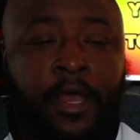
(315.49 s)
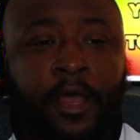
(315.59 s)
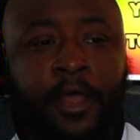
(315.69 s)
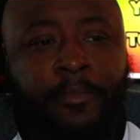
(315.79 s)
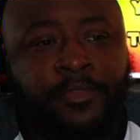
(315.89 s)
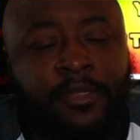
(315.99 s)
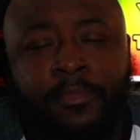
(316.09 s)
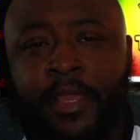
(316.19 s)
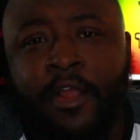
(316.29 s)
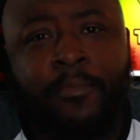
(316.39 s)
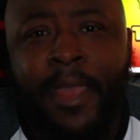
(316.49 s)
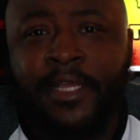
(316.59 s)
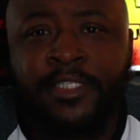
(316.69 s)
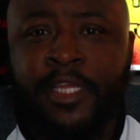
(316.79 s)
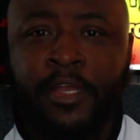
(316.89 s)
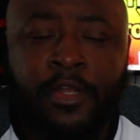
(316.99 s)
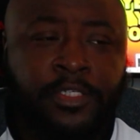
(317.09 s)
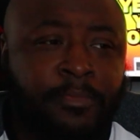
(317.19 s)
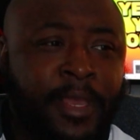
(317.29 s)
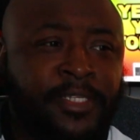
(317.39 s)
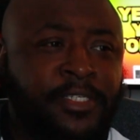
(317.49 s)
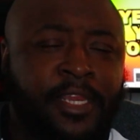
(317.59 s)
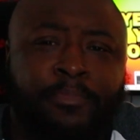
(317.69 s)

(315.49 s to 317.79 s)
um, some Air Max sneakers, and basically said